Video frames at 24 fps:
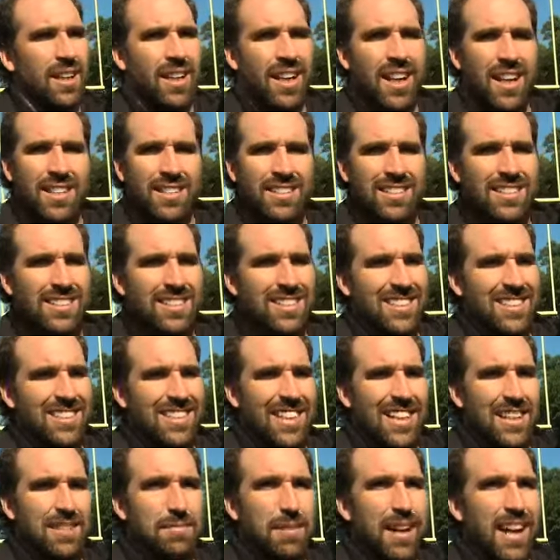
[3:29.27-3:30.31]
yeah, just just
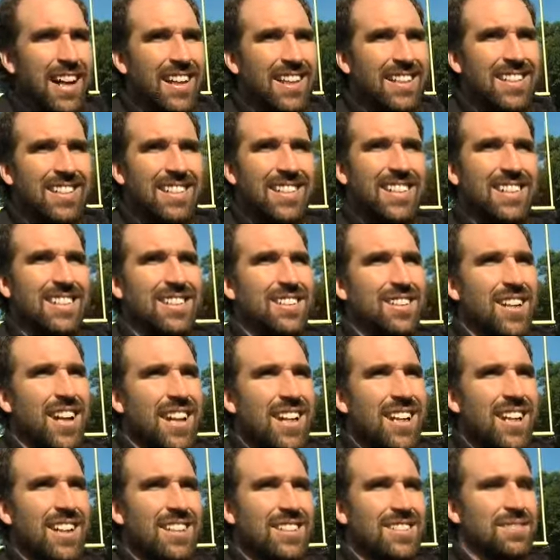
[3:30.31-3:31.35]
laid back and, and
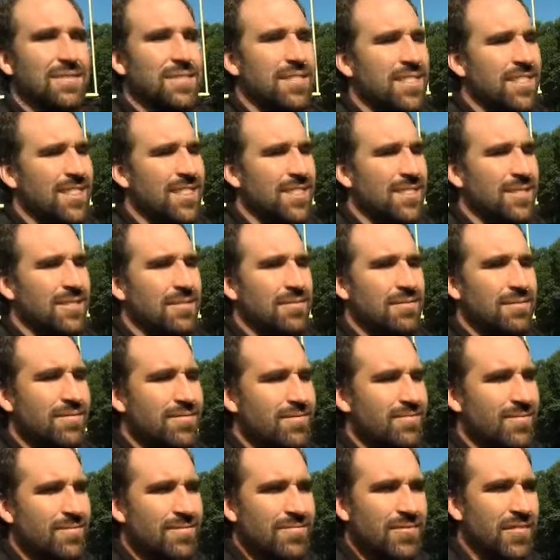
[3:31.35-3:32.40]
tried not to you
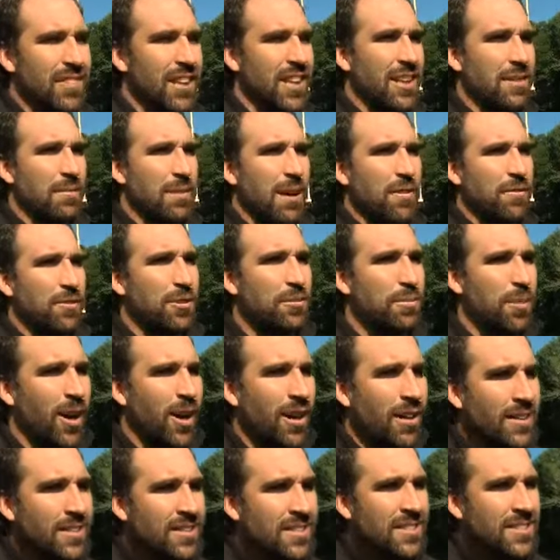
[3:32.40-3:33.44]
know think about
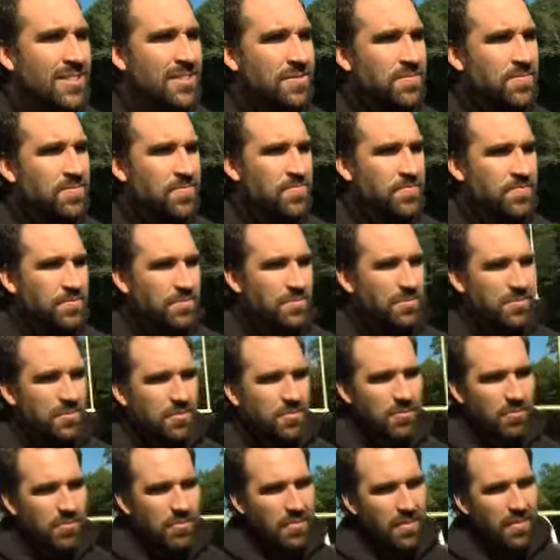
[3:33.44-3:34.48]
football. Um,